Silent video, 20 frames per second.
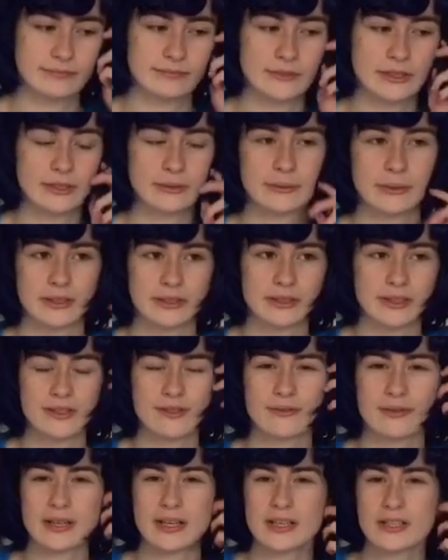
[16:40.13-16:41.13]
This wig
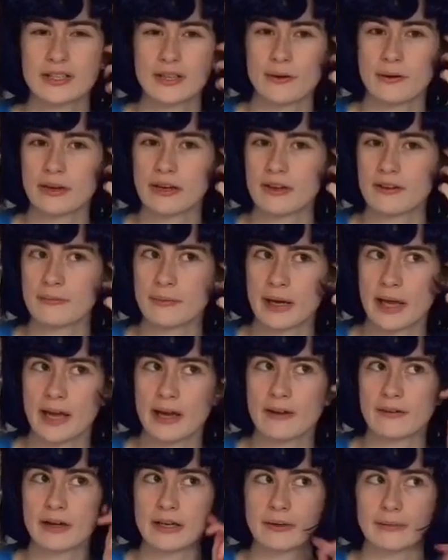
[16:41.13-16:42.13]
doesn't really show any of my
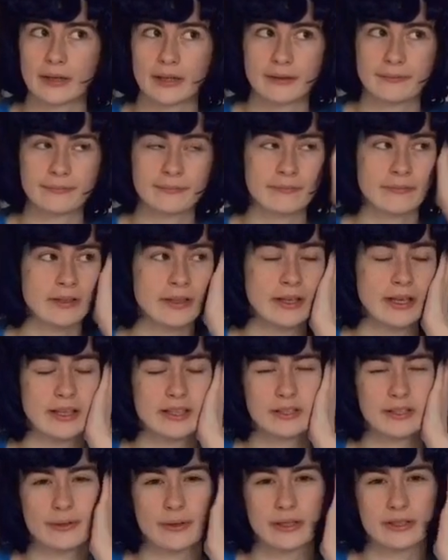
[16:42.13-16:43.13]
hair anyway,
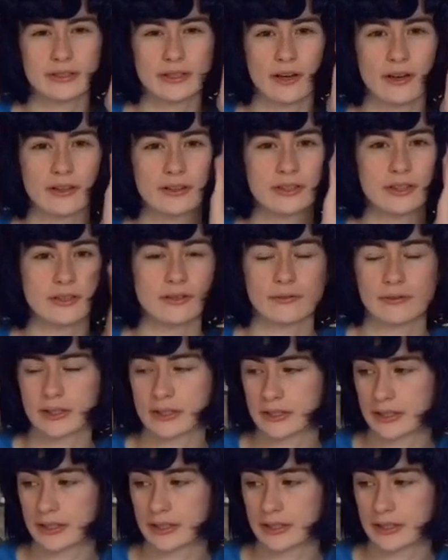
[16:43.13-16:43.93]
and it's quite dark so you don't really